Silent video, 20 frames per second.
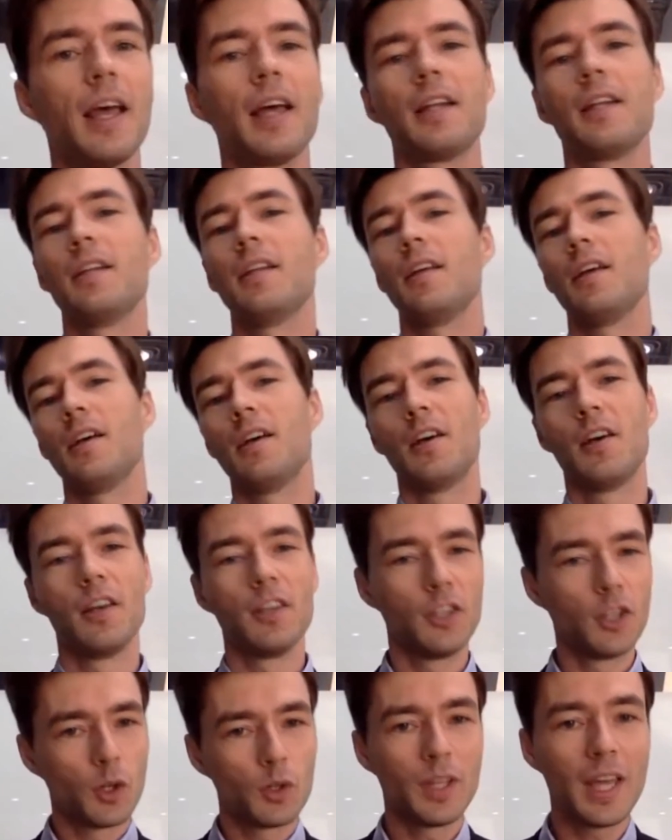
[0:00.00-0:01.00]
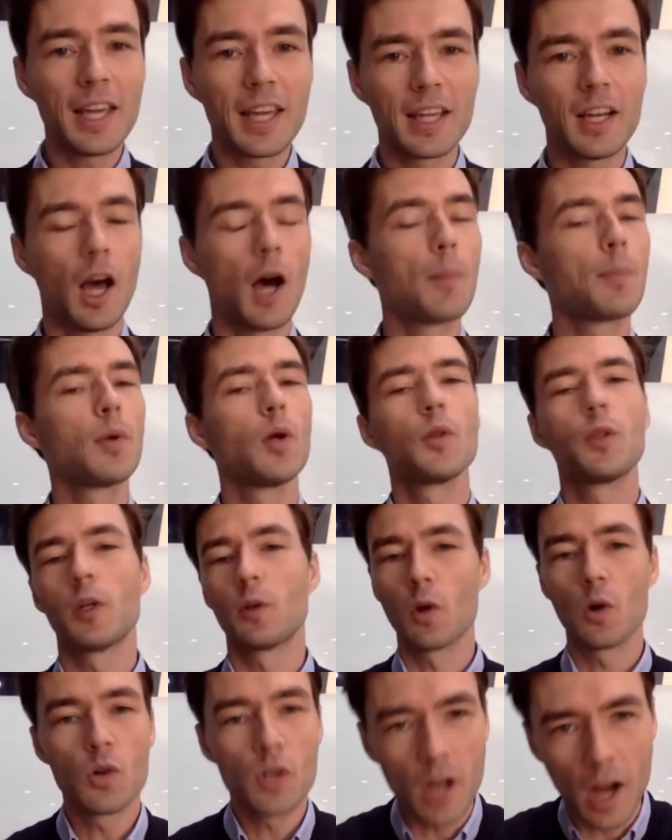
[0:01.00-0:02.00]
then uh, you know they can upload
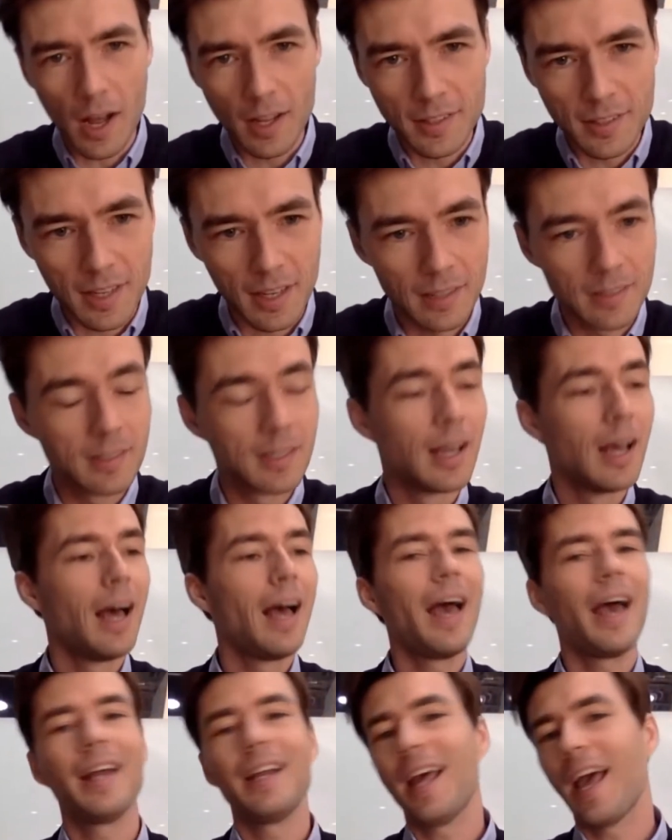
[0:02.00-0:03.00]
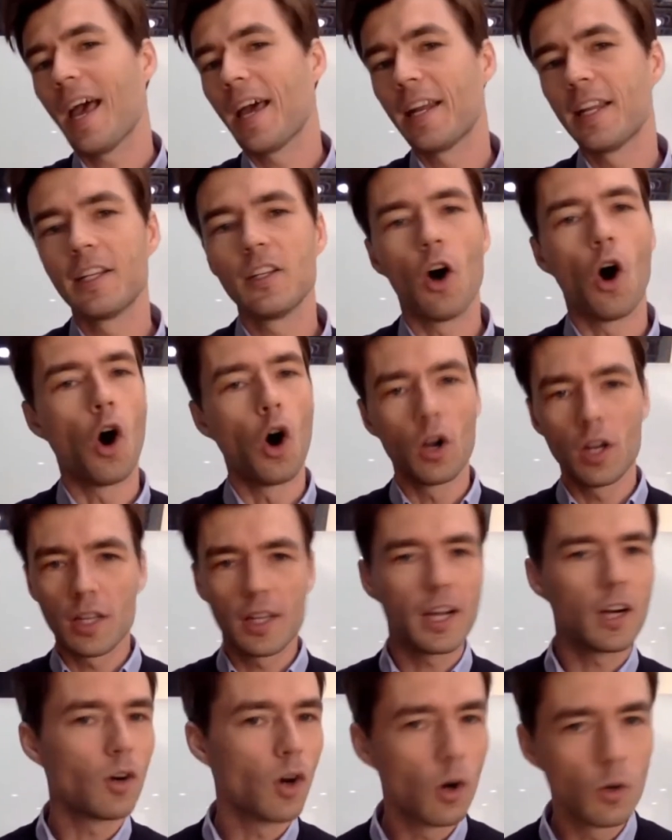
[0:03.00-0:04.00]
their own content and edit all of
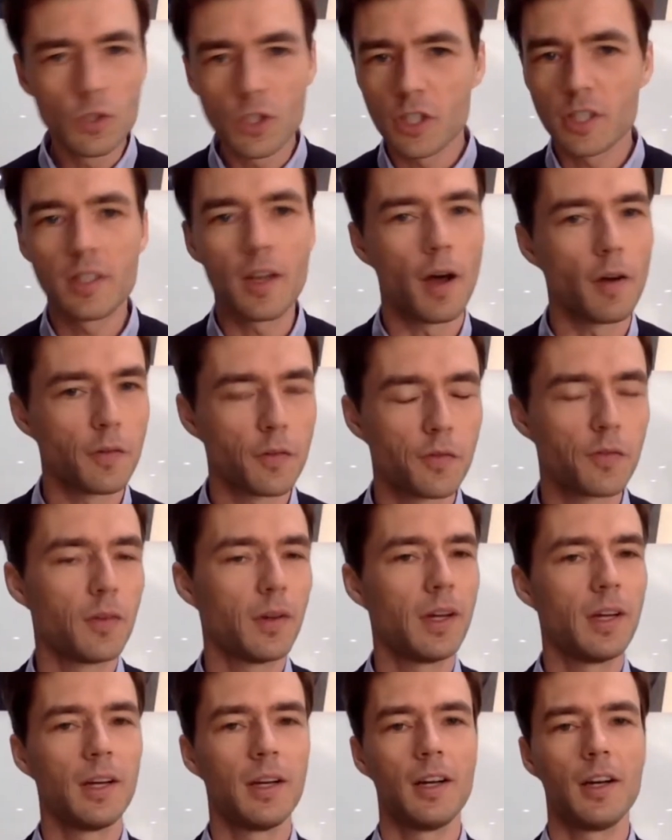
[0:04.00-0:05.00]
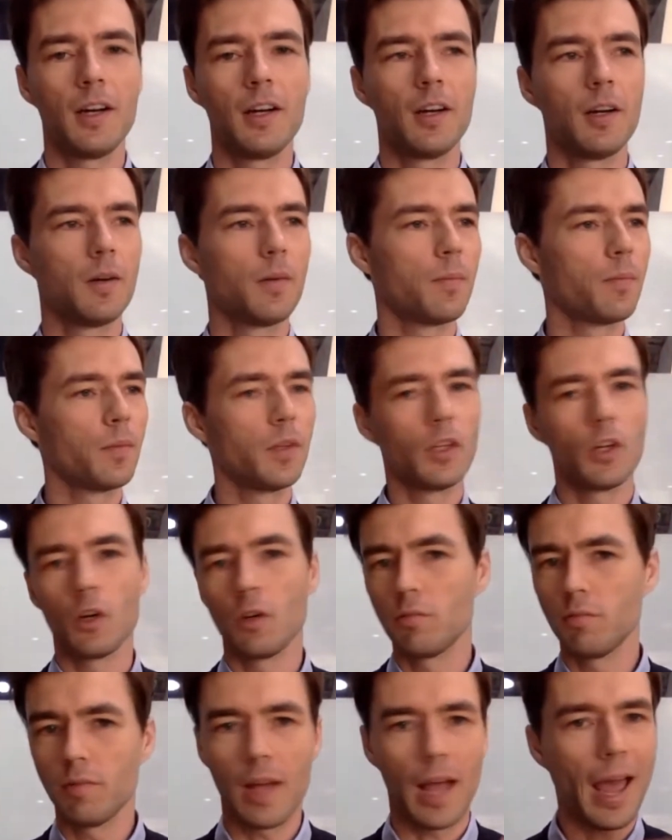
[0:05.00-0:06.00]
their own stuff. Uh, um, you
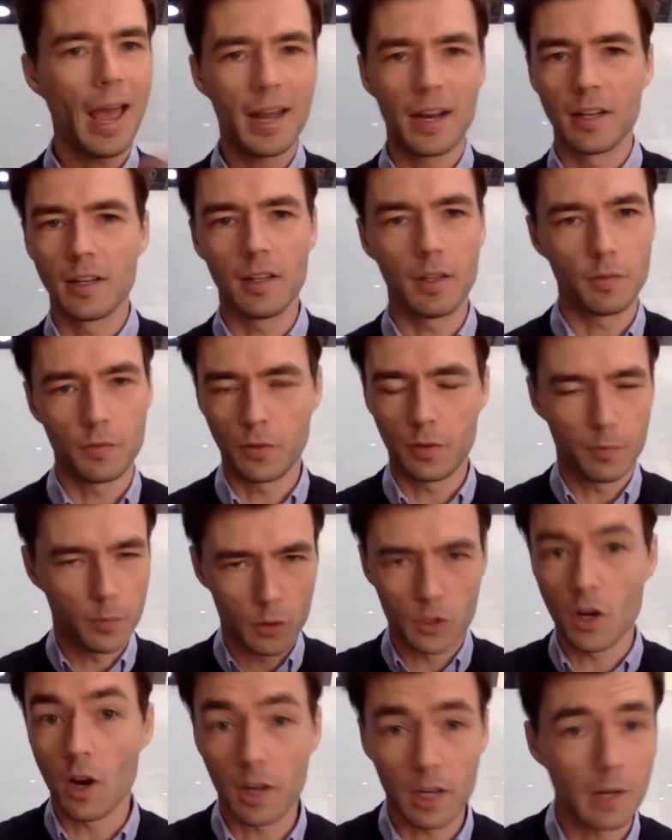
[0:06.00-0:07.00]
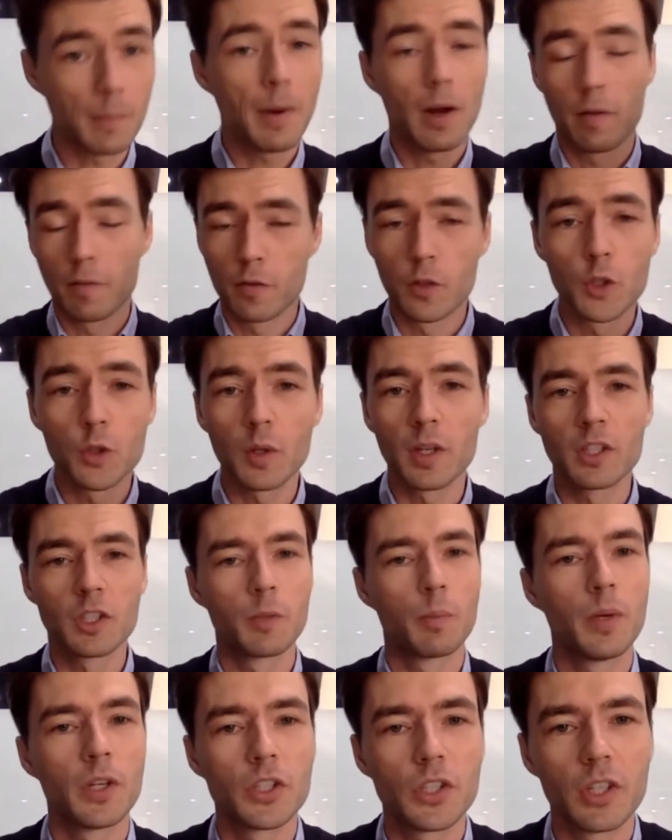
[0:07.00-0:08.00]
know, edit if, if, we're talking about a virtual
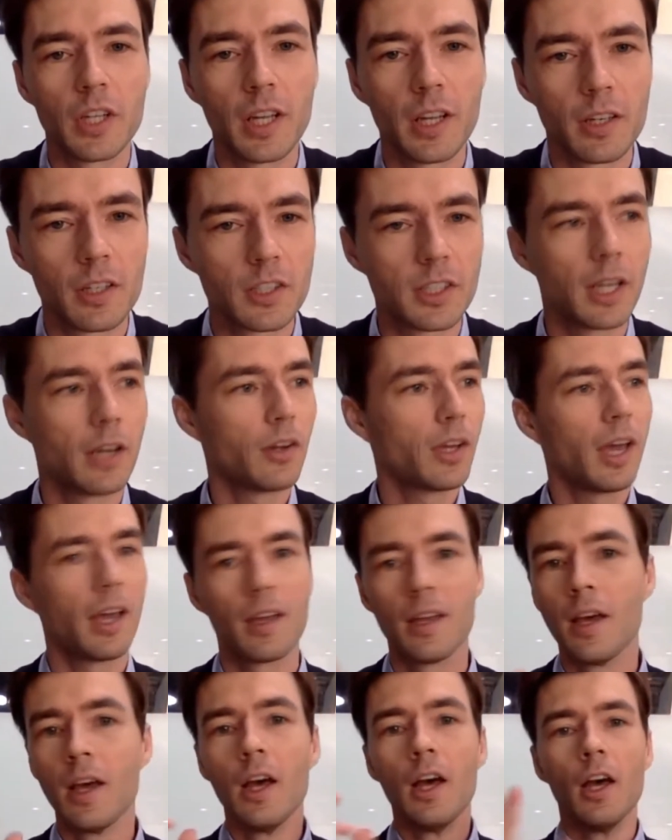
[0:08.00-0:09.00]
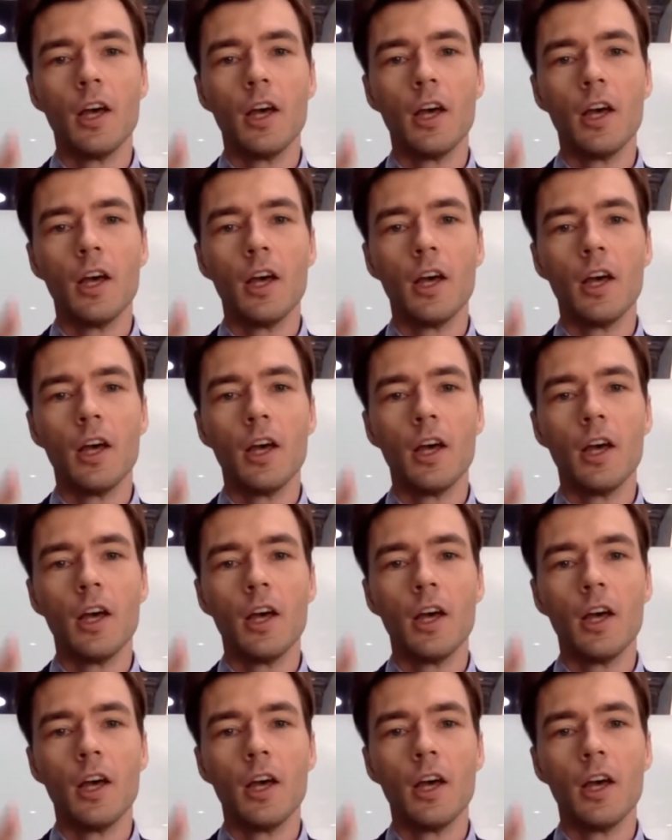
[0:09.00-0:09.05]
exhibition here, say, okay,